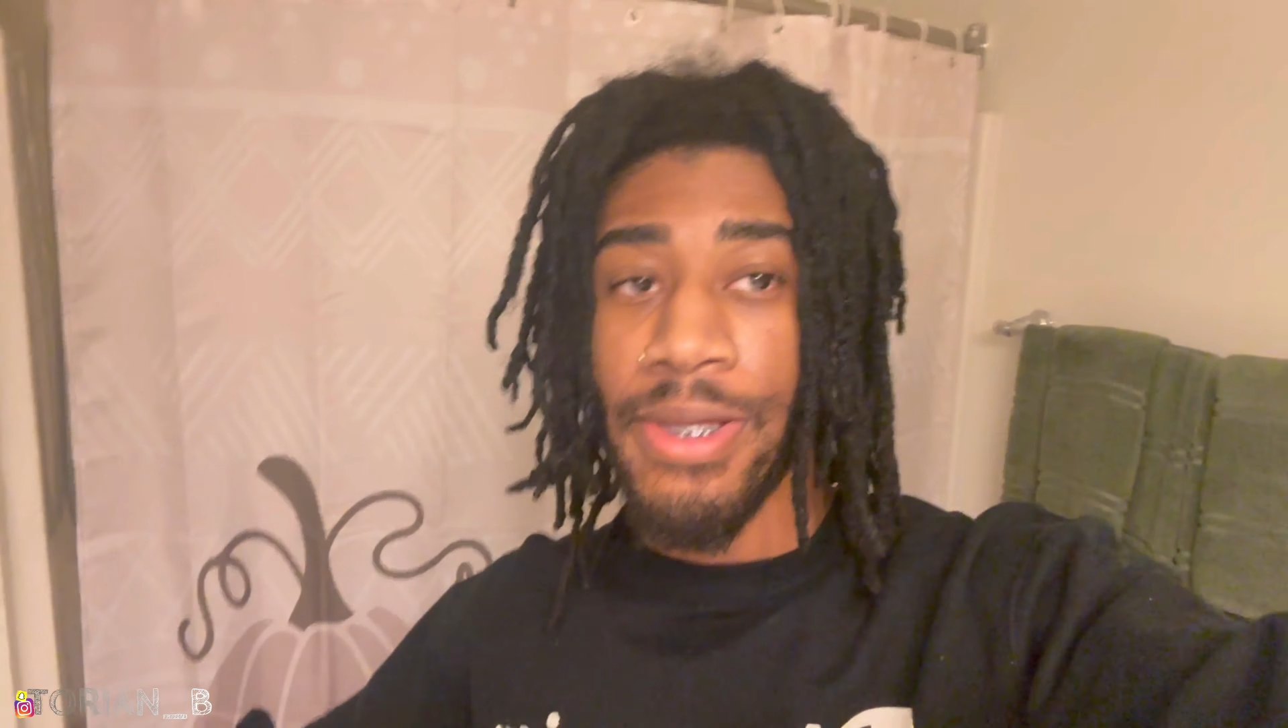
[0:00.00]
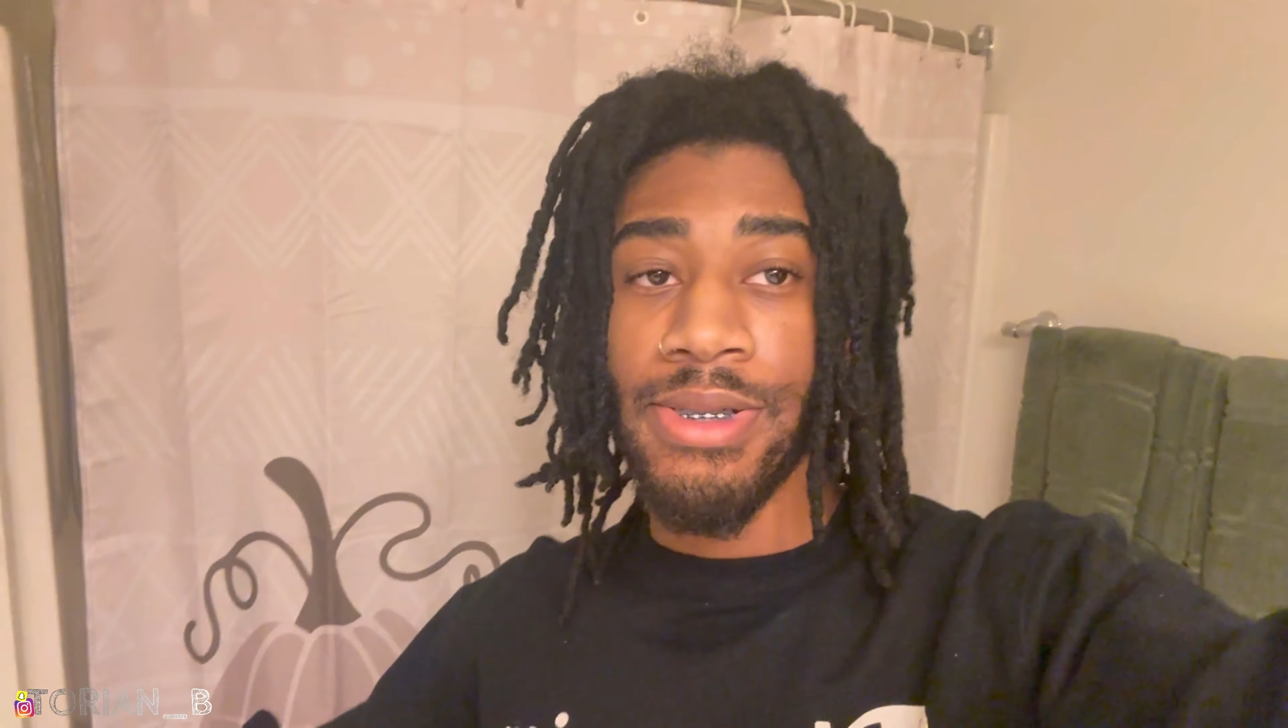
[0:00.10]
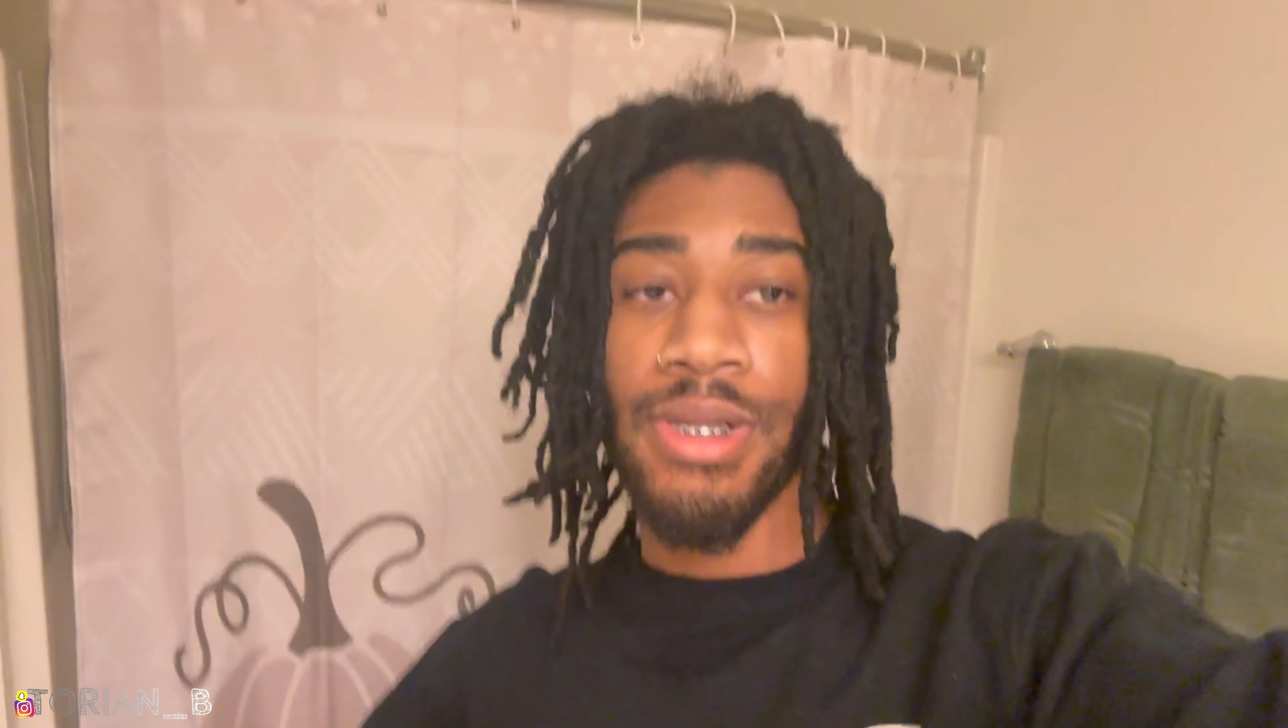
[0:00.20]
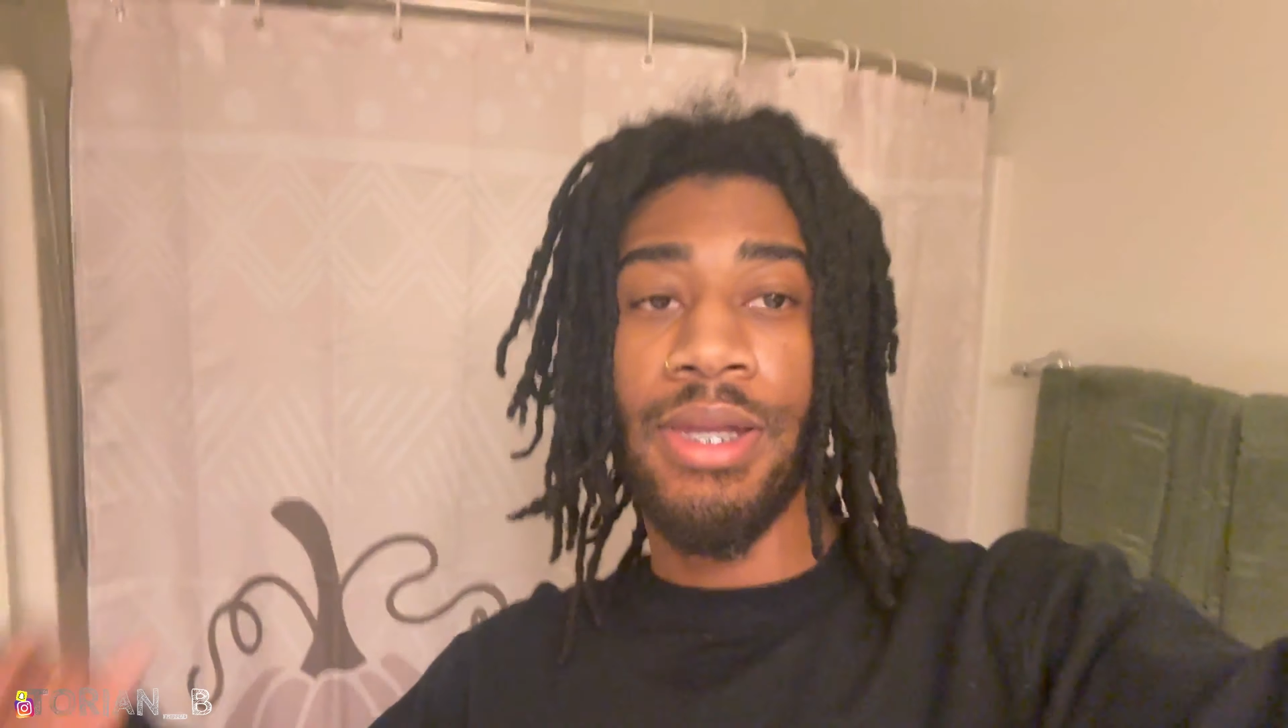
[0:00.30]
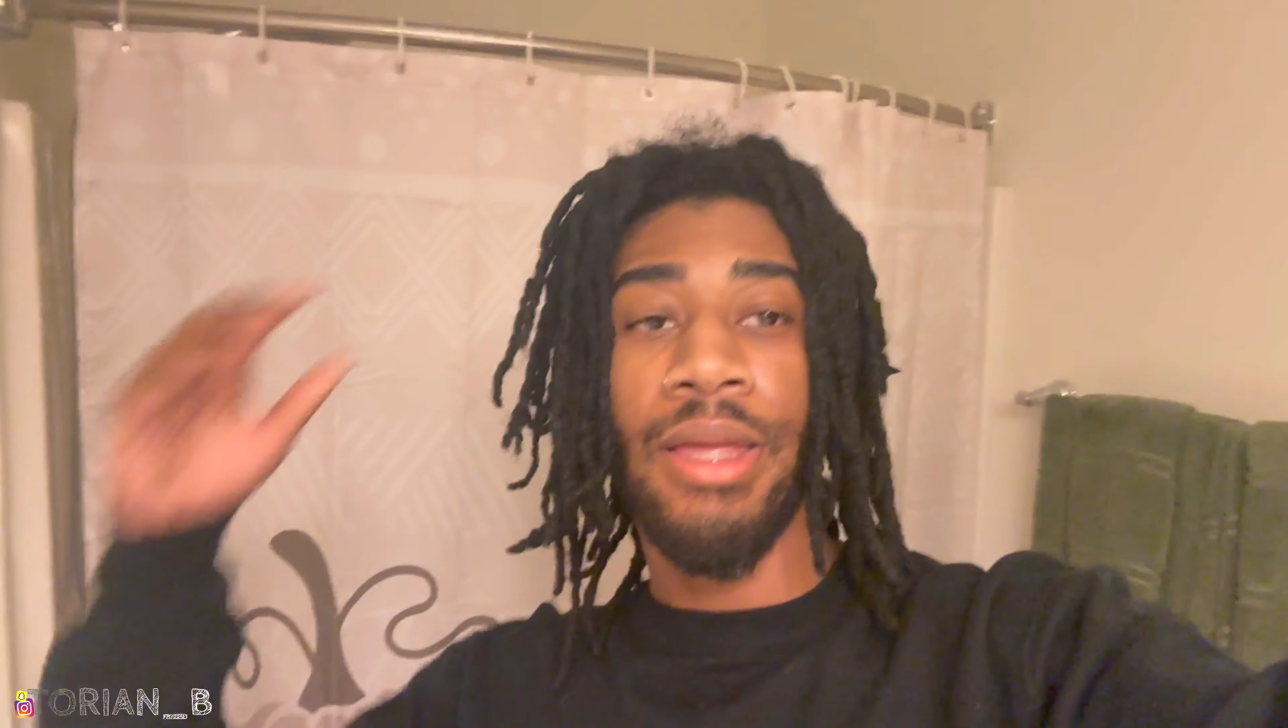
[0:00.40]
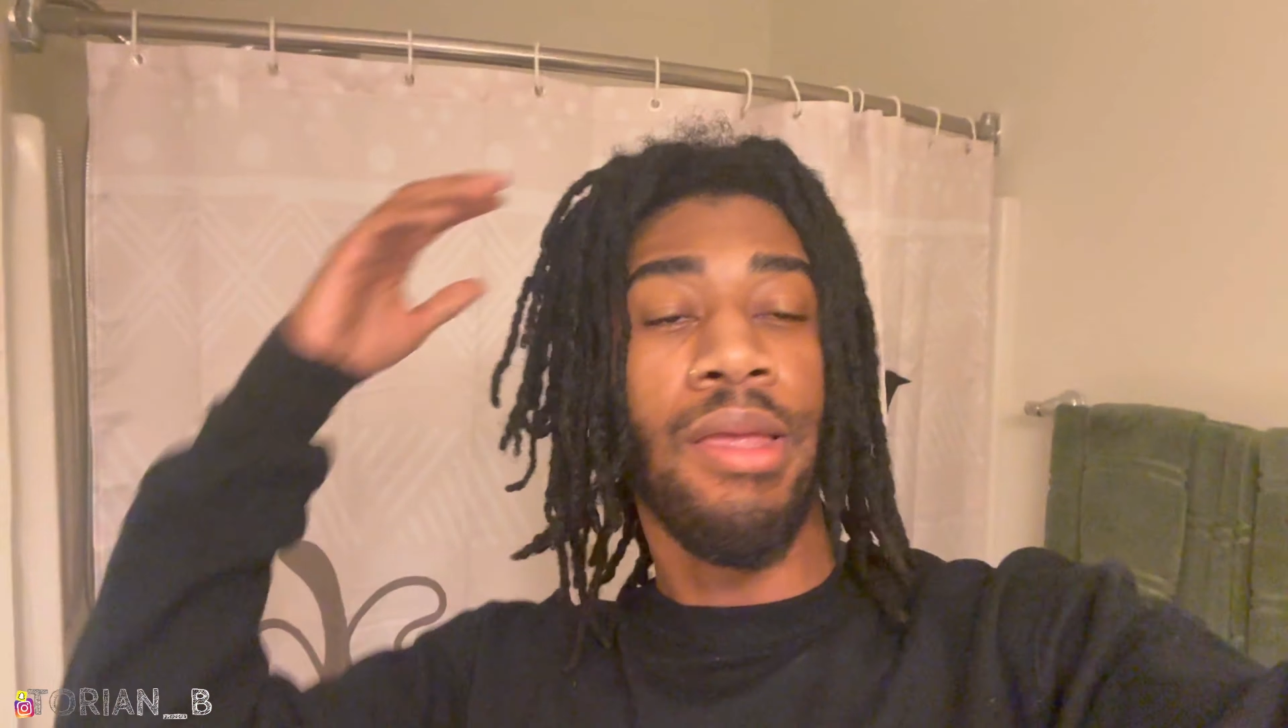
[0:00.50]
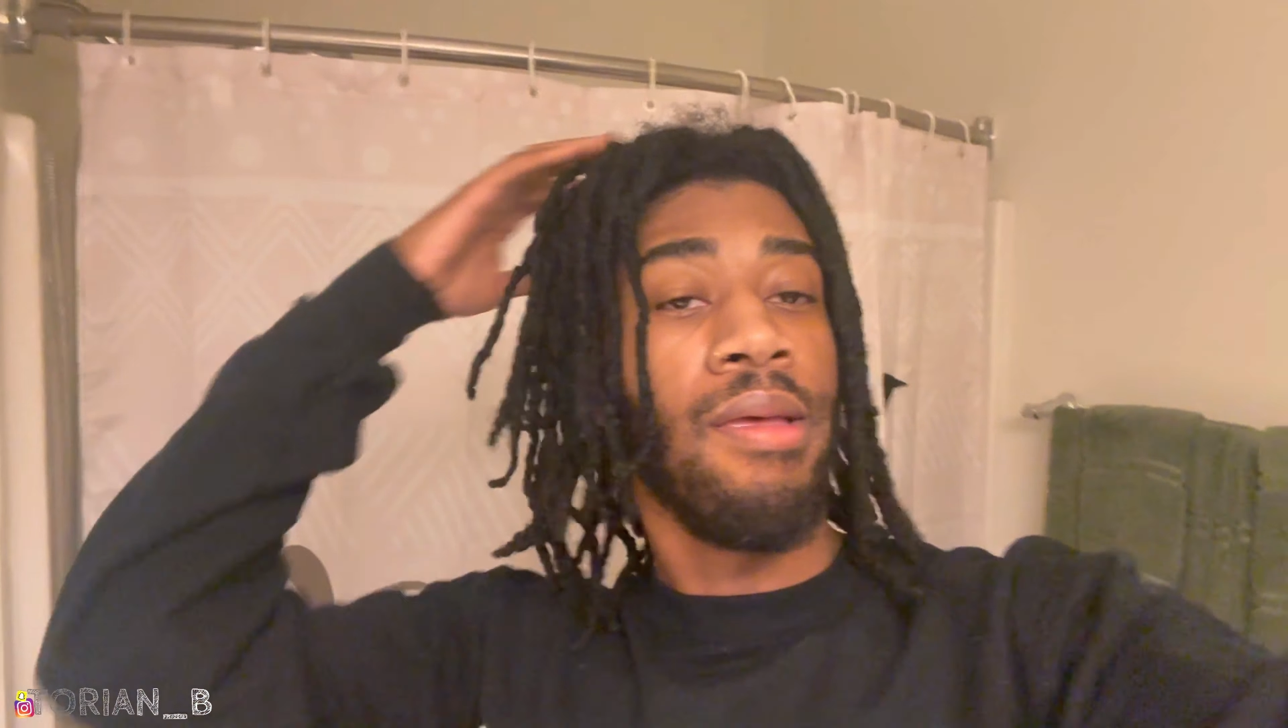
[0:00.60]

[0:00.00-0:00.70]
day today.